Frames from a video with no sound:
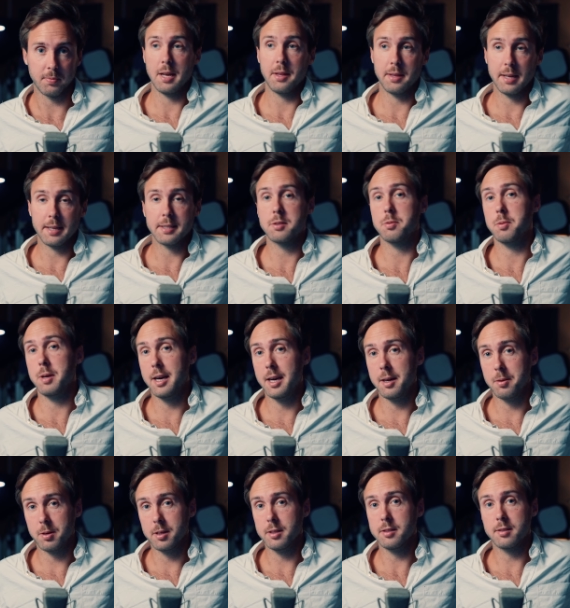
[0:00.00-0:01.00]
And that's where I
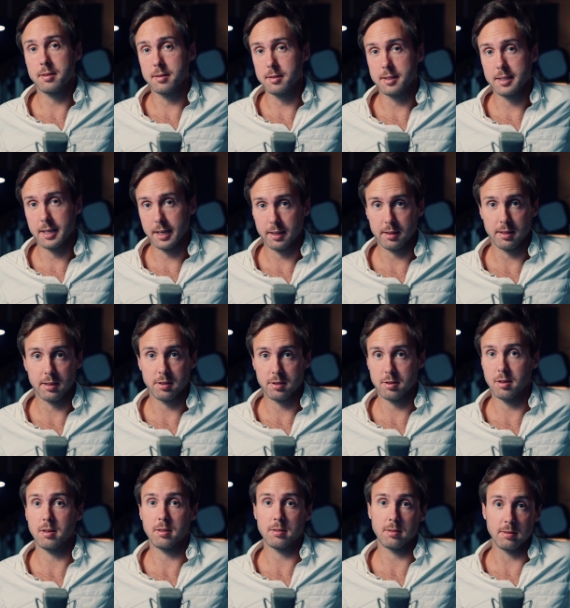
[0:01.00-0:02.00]
want to take the
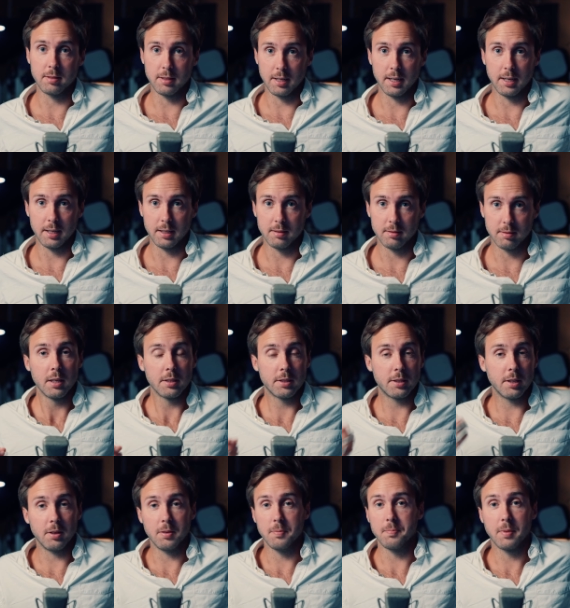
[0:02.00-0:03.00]
song today.
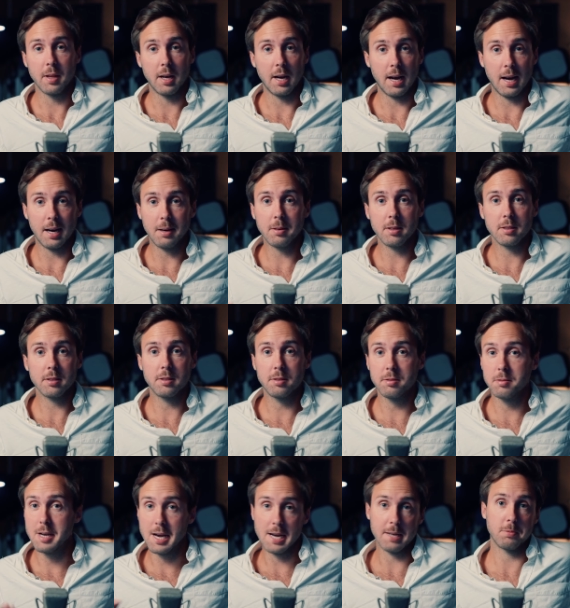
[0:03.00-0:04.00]
So I want
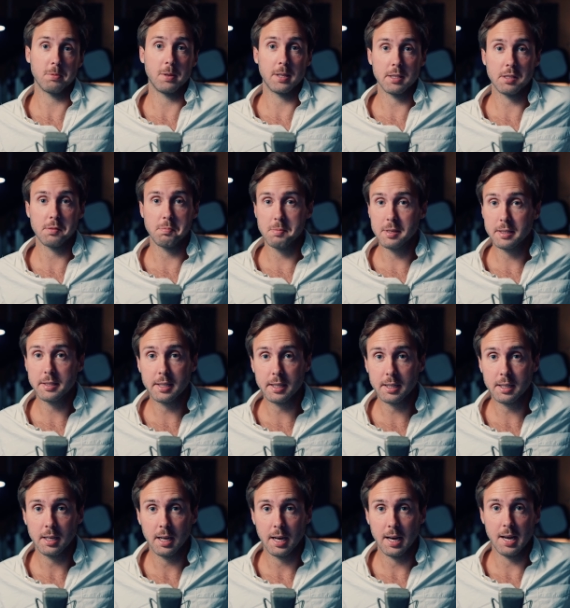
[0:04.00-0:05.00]
to add what is
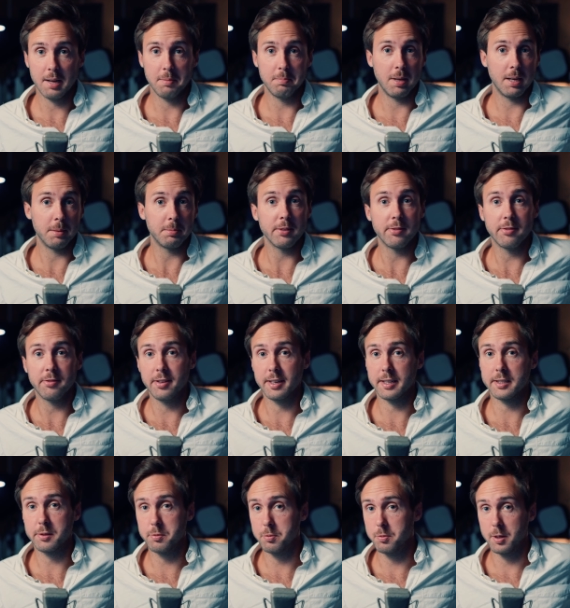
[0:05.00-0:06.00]
missing and maybe
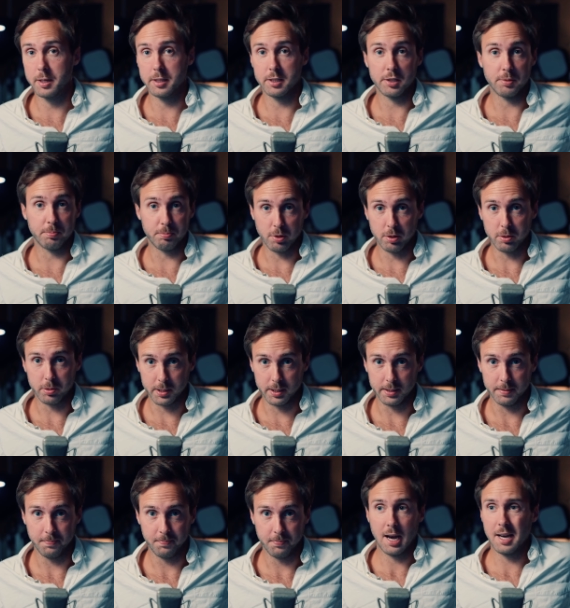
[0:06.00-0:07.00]
fix what is
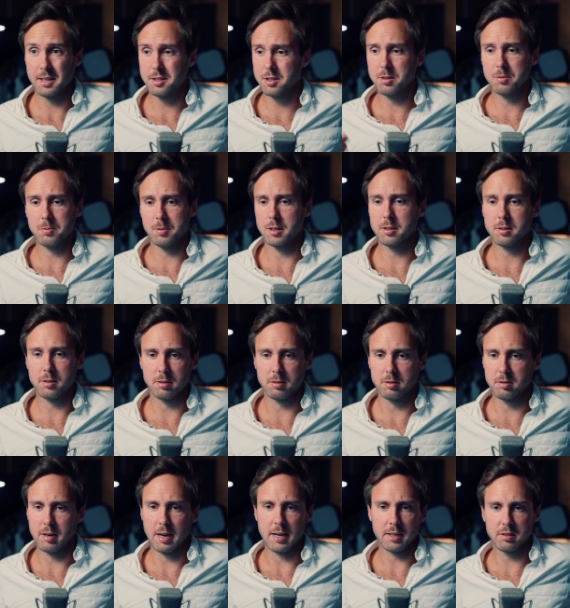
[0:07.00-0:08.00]
broken. I don't want to
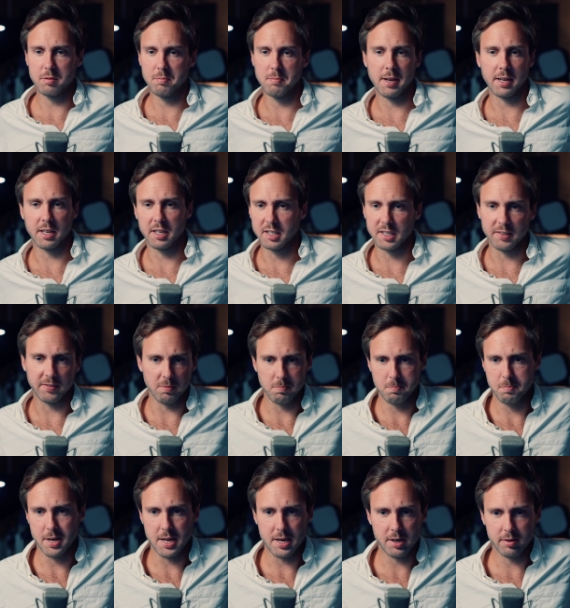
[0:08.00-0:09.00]
try to make it even
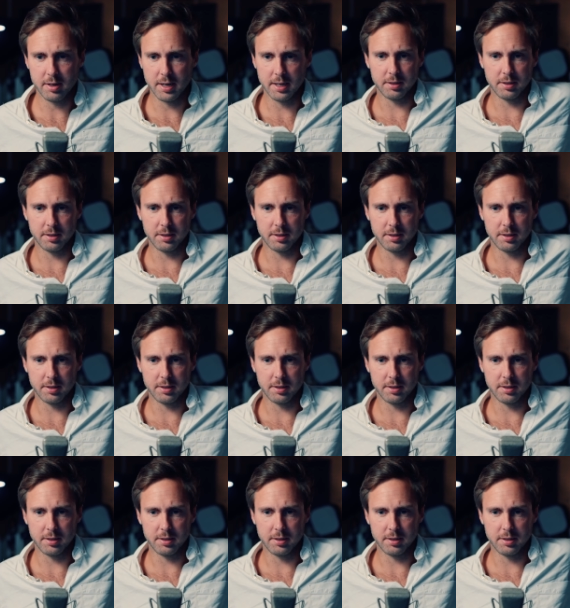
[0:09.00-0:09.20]
better.